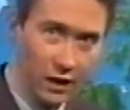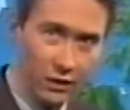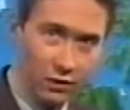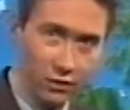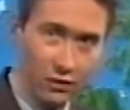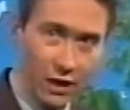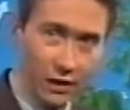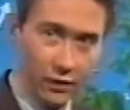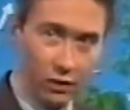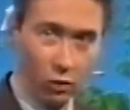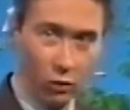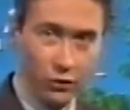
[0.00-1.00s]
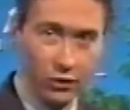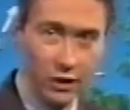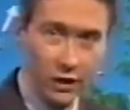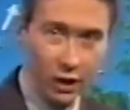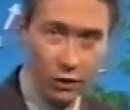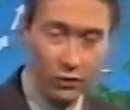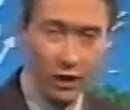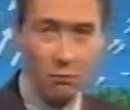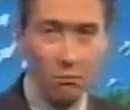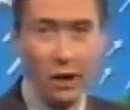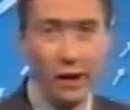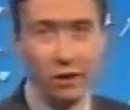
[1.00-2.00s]
and just down the North Sea coast. That
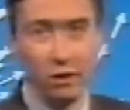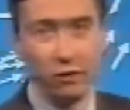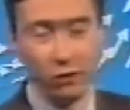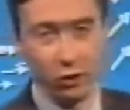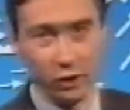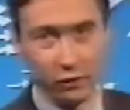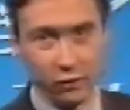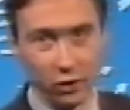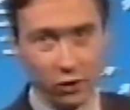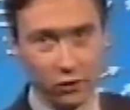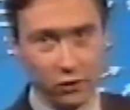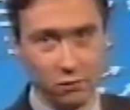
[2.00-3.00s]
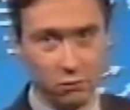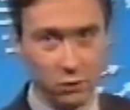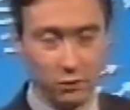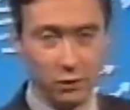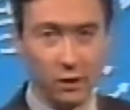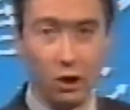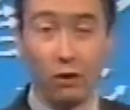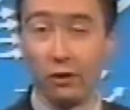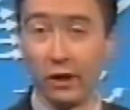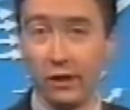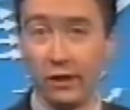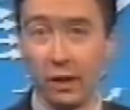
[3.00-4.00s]
might avoid a frost, there's
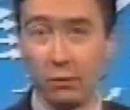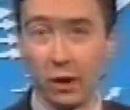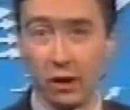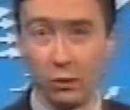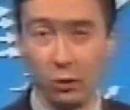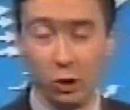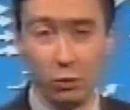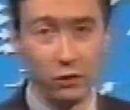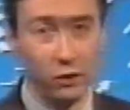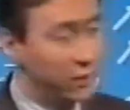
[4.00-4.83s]
hovering in that part of the world, but